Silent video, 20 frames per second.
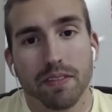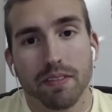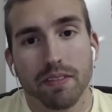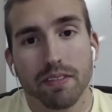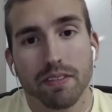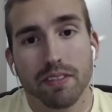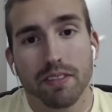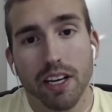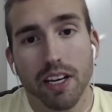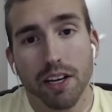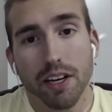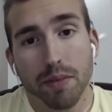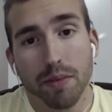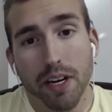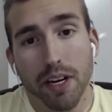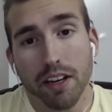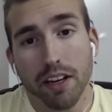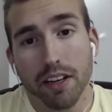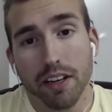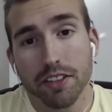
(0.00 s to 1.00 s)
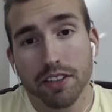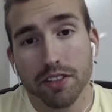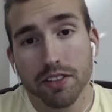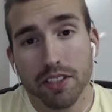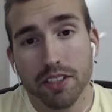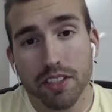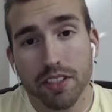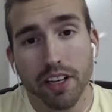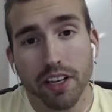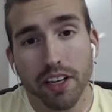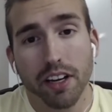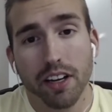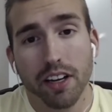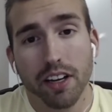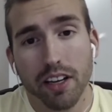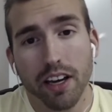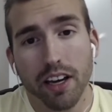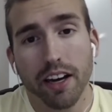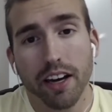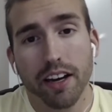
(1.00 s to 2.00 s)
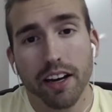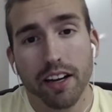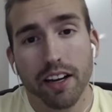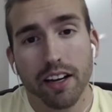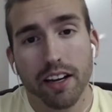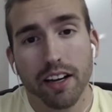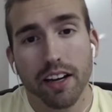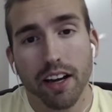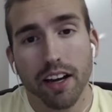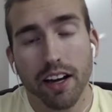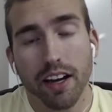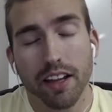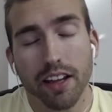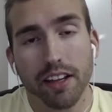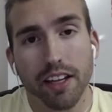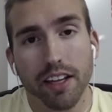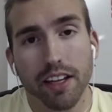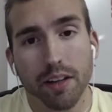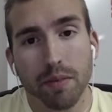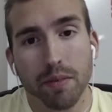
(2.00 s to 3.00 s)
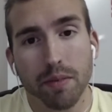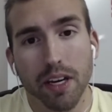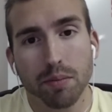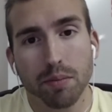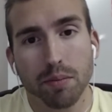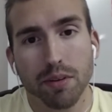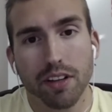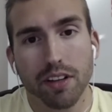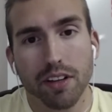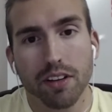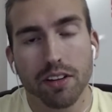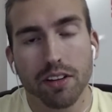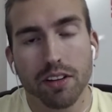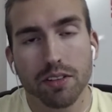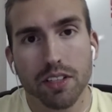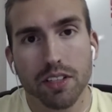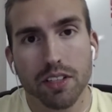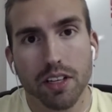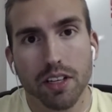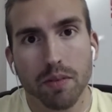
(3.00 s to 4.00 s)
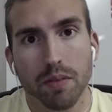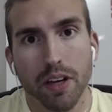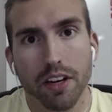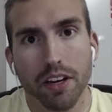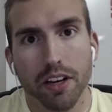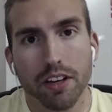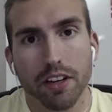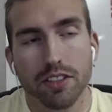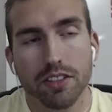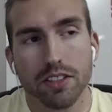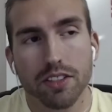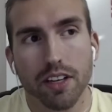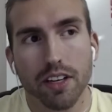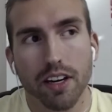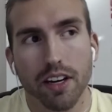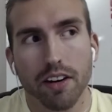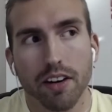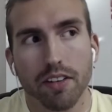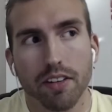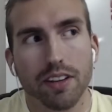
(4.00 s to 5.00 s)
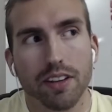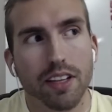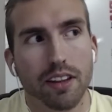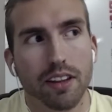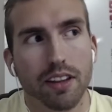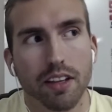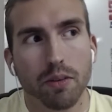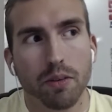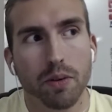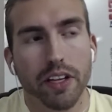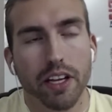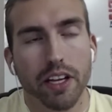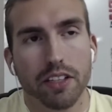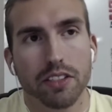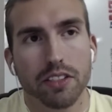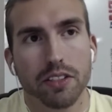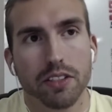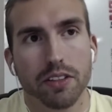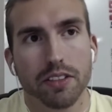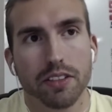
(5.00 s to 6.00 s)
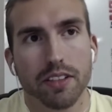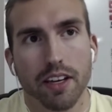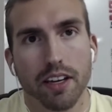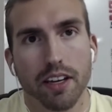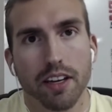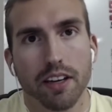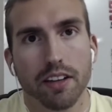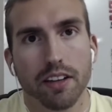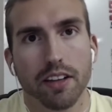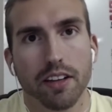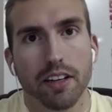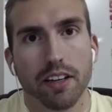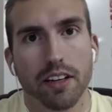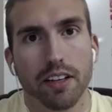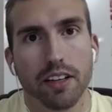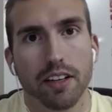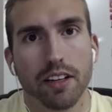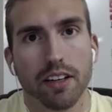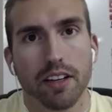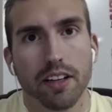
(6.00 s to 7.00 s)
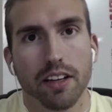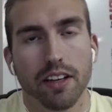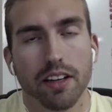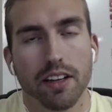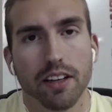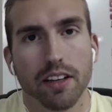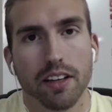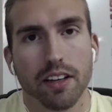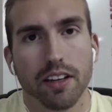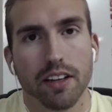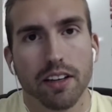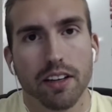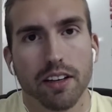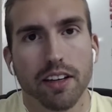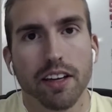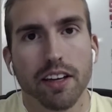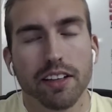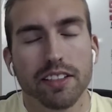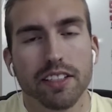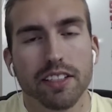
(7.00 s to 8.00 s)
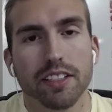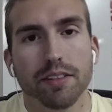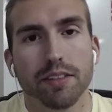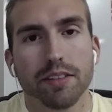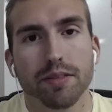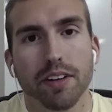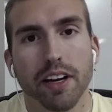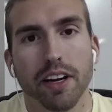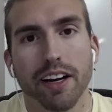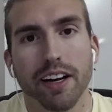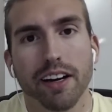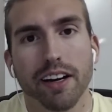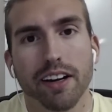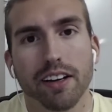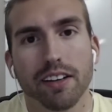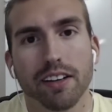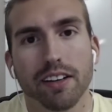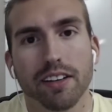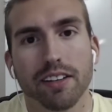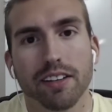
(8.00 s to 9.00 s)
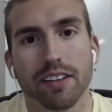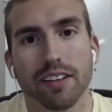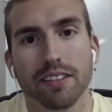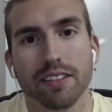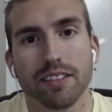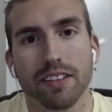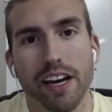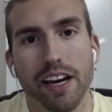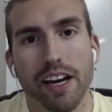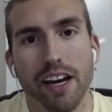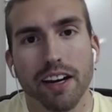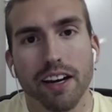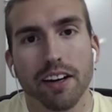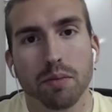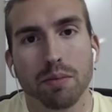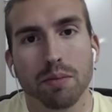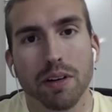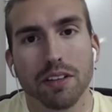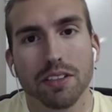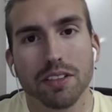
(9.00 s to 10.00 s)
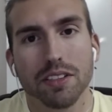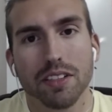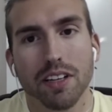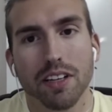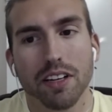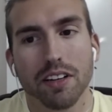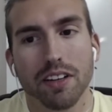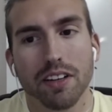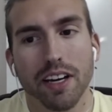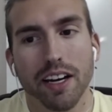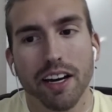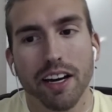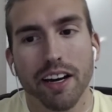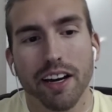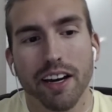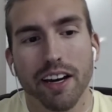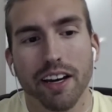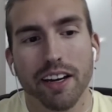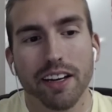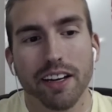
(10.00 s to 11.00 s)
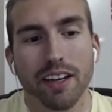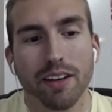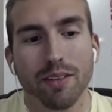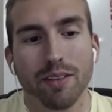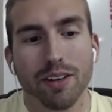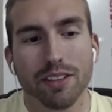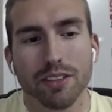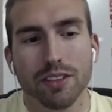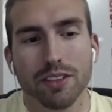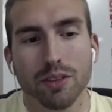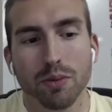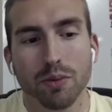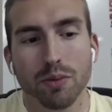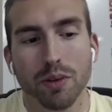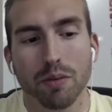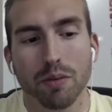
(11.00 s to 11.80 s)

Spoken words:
They can make it interesting. Yeah. I think they can make it pretty close. They can make it interesting. I don't think they'll win that series. I think Killa's a different guy on land and in person. That guy, he wants to win more.